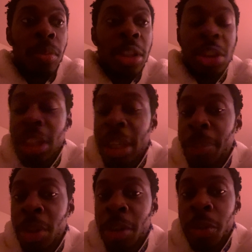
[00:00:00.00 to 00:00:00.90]

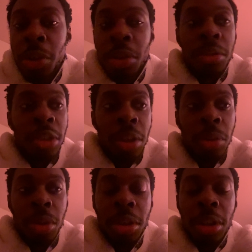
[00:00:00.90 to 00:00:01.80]
shape your
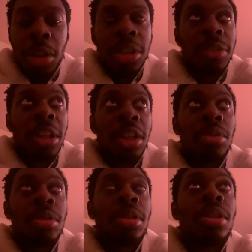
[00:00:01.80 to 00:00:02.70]
world, cultivate your
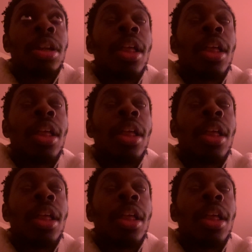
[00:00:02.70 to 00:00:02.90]
world.